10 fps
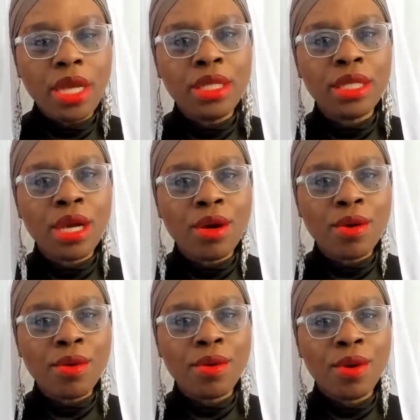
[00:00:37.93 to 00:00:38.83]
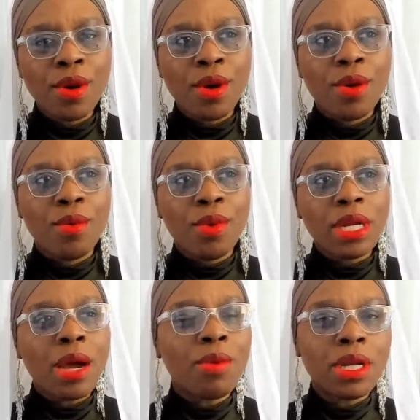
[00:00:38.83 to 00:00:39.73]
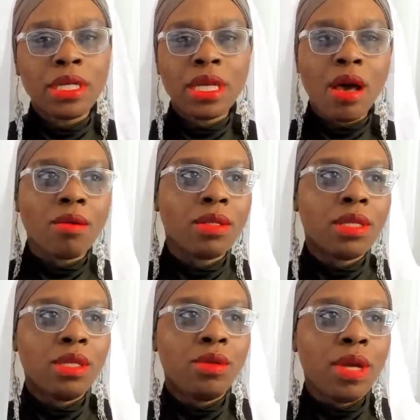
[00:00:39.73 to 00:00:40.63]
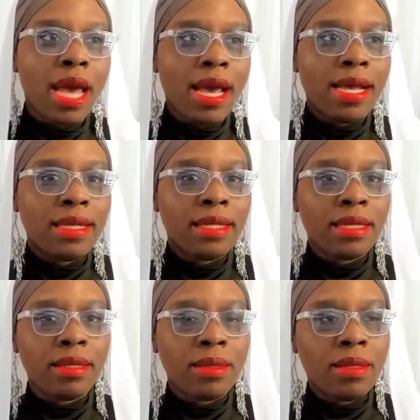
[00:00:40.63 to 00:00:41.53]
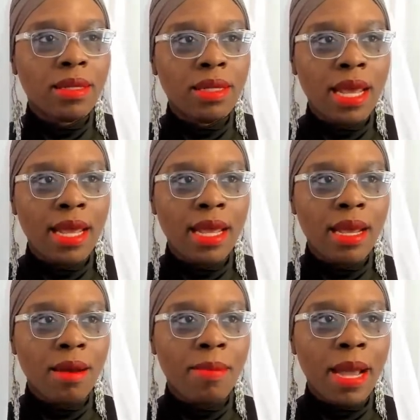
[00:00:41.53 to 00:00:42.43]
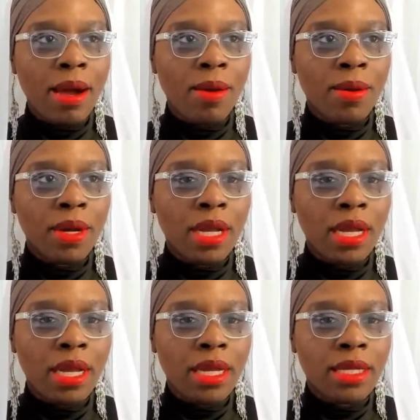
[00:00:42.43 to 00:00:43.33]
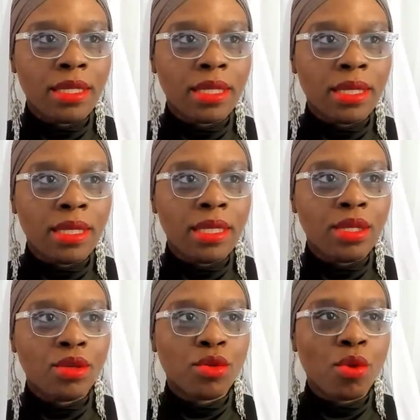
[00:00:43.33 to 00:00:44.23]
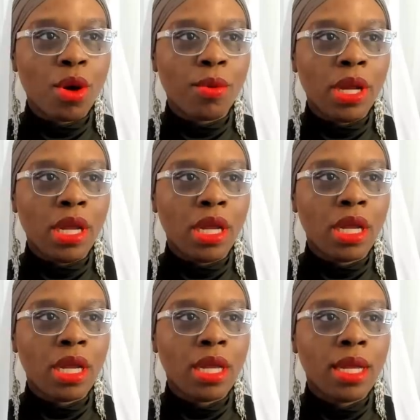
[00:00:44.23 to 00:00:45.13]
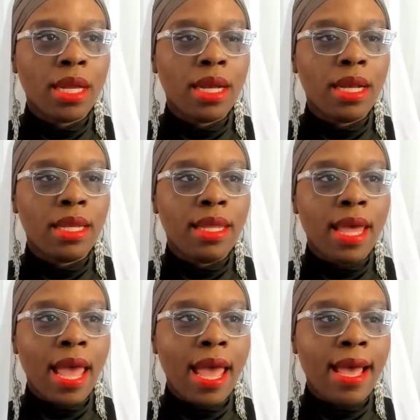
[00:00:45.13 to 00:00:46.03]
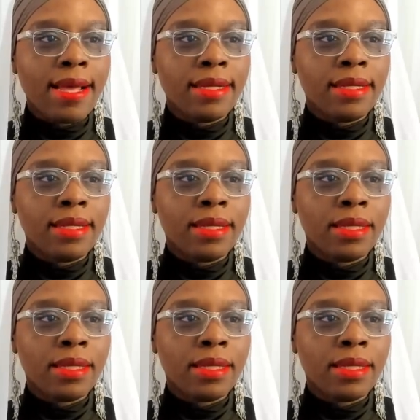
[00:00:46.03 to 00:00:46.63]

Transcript: So what I want to talk to you guys today about is this story that